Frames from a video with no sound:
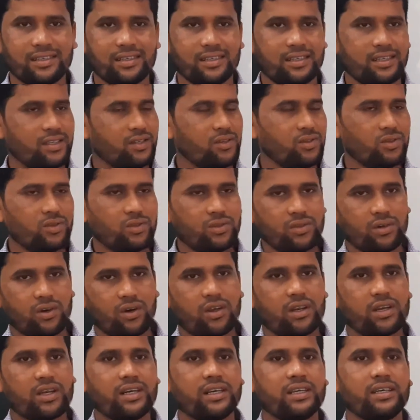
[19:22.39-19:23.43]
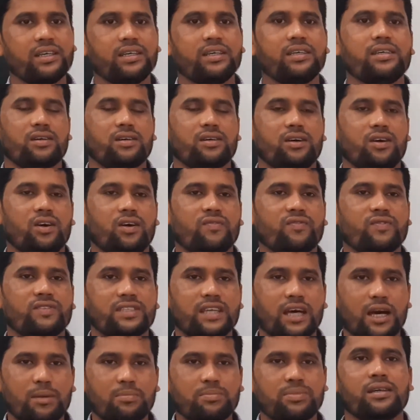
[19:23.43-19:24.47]
you already
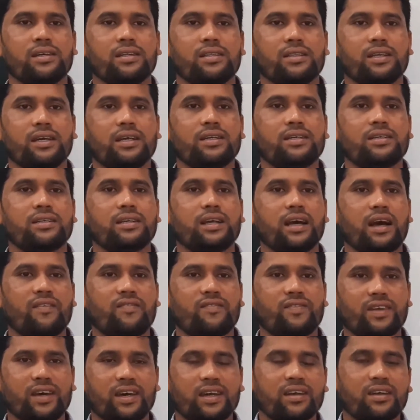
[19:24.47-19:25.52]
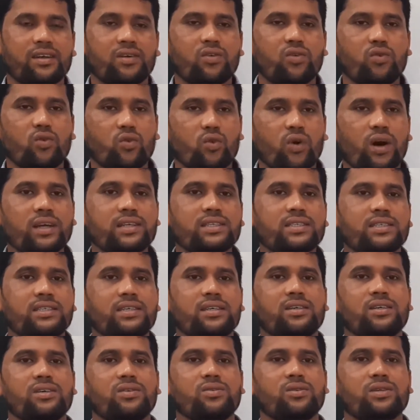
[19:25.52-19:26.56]
observed that after what
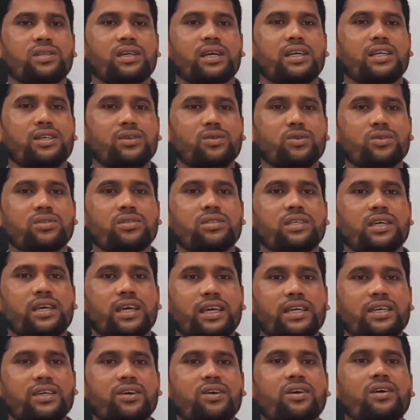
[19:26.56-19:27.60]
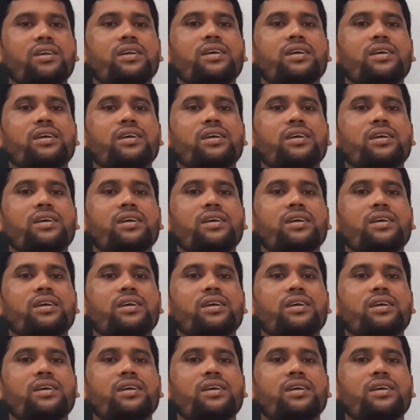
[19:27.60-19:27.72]
we can use a or